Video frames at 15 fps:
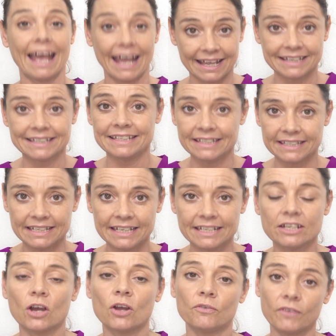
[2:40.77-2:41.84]
And
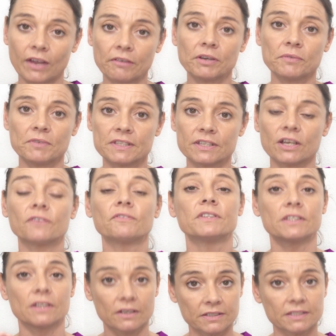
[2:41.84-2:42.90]
indeed, ovarian
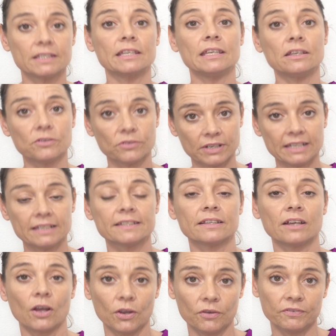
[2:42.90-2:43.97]
reserve does decrease
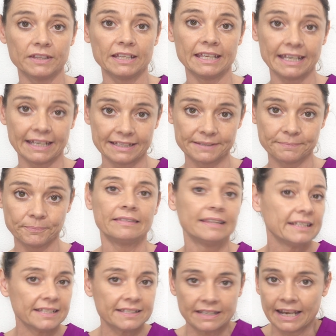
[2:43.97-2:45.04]
over the years.
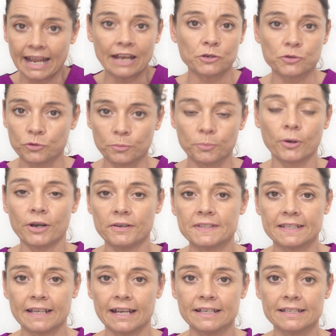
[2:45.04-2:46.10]
This is a natural
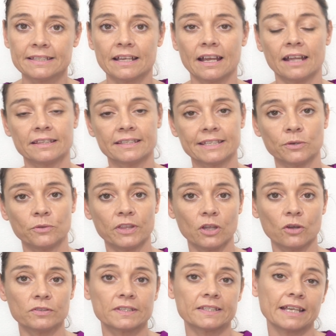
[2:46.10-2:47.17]
process until the
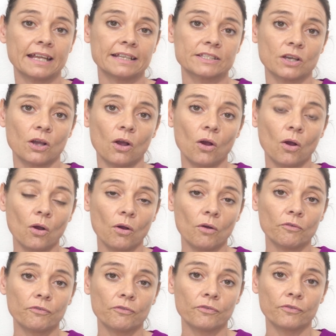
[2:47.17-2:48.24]
onset
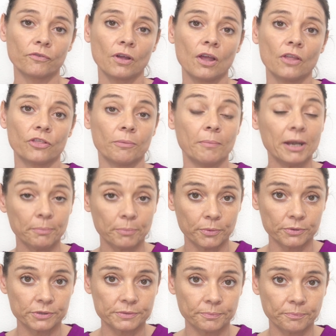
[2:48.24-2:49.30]
of the
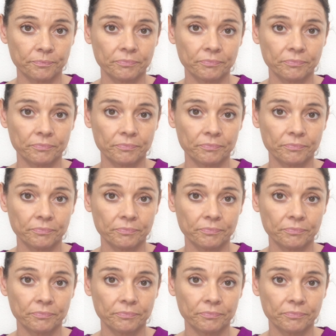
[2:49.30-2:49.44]
menopause.